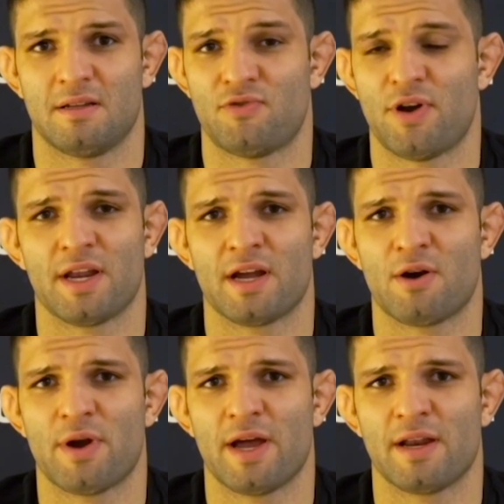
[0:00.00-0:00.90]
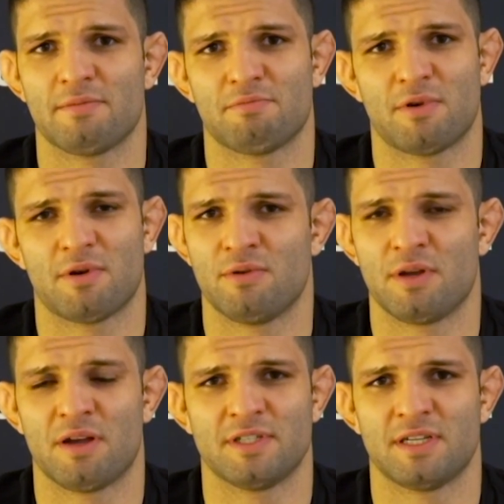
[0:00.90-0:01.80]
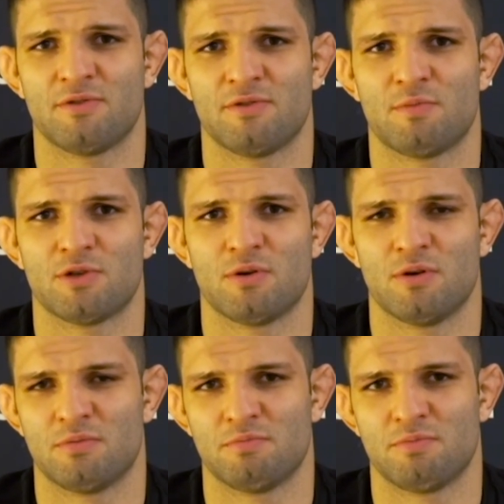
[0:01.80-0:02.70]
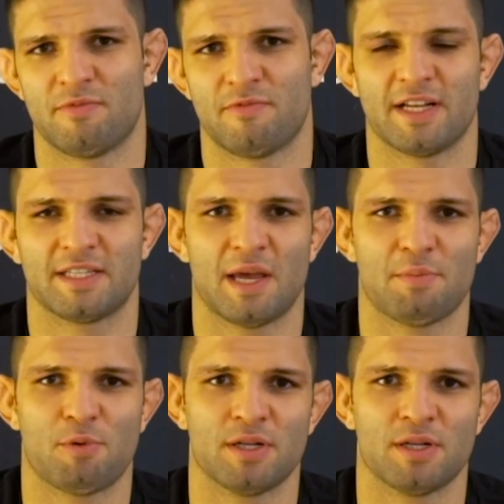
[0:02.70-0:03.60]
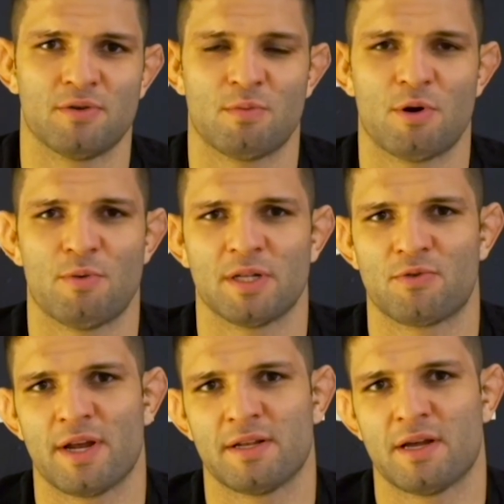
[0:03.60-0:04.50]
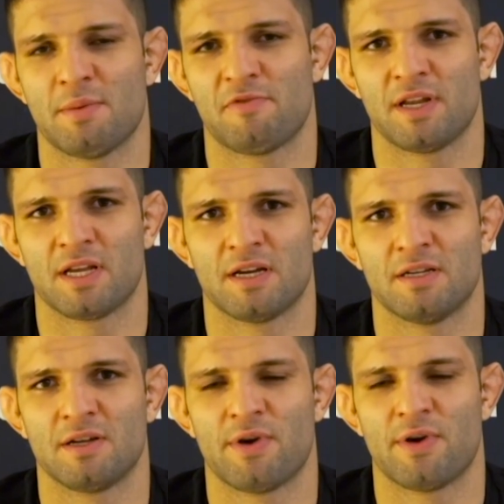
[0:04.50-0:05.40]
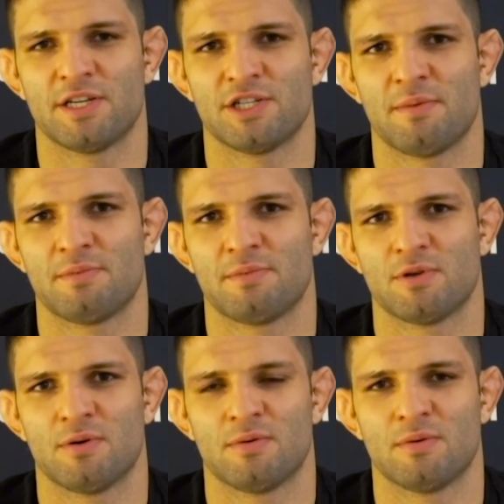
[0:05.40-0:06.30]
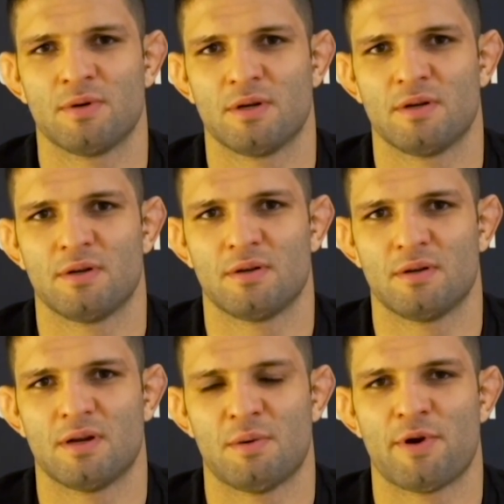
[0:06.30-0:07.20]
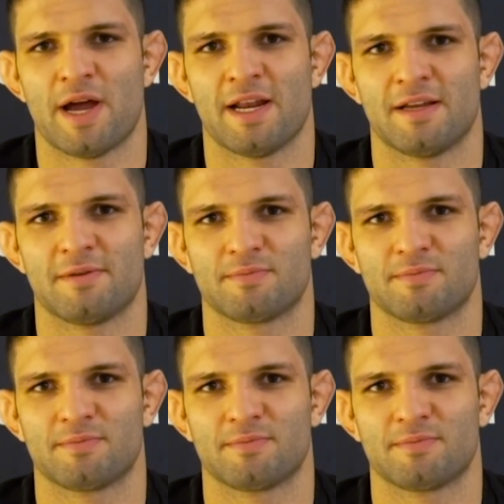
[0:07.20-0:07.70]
training already, doing everything normal. So Quite camp went normal, went great. I'm feeling good, great shape. So ready.